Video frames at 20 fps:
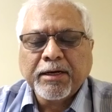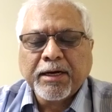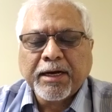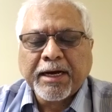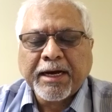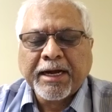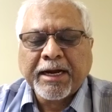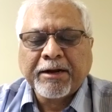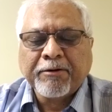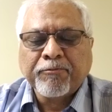
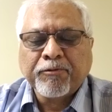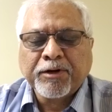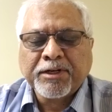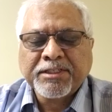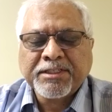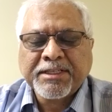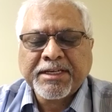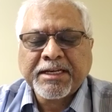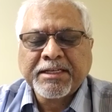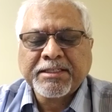and verse
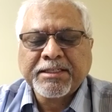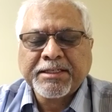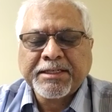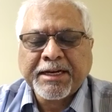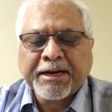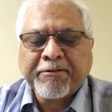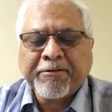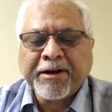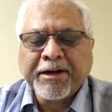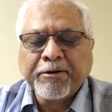6,
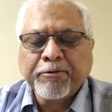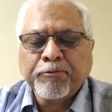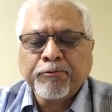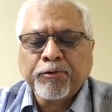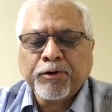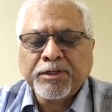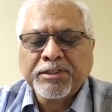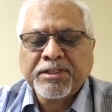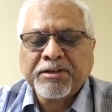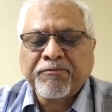David
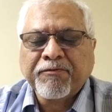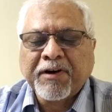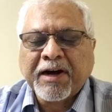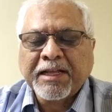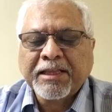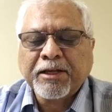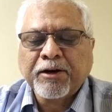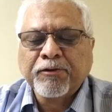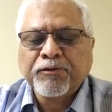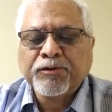was the
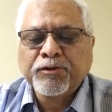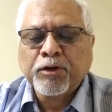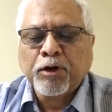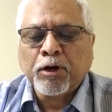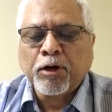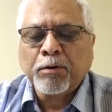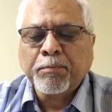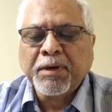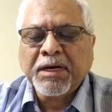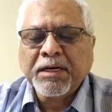father of
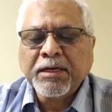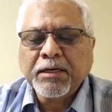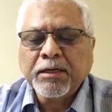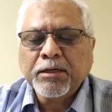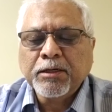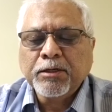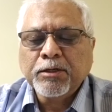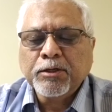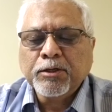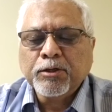Solomon,
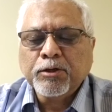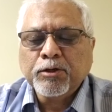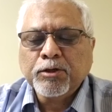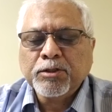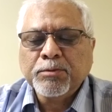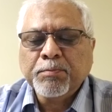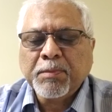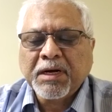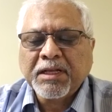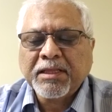
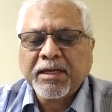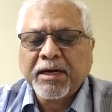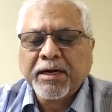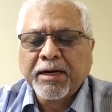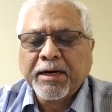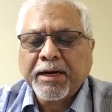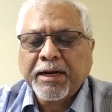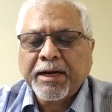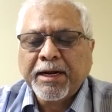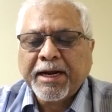whose mother
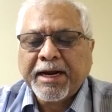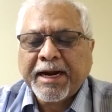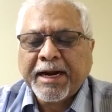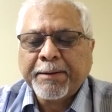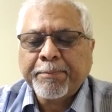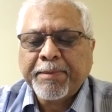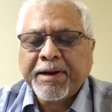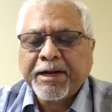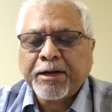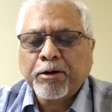
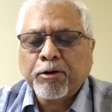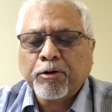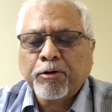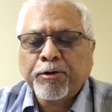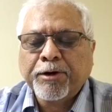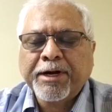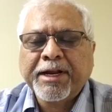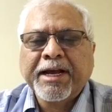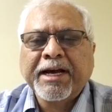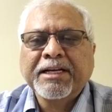had been
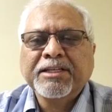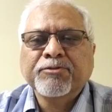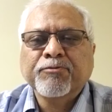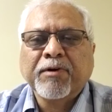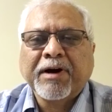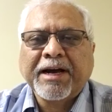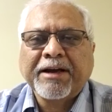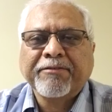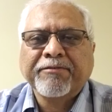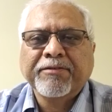Uriah's
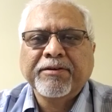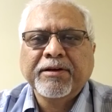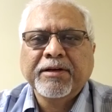wife.